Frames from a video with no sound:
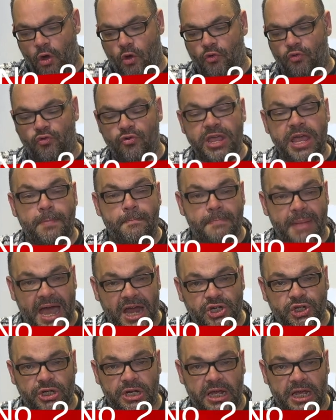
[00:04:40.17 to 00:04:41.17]

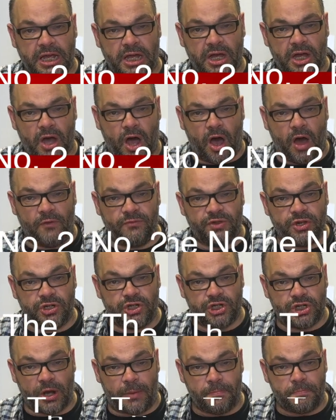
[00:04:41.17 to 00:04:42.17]
reimagining of the
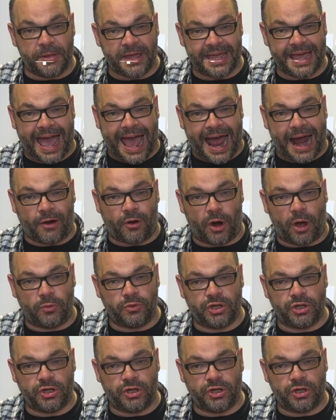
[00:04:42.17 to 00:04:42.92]
jumping arrow,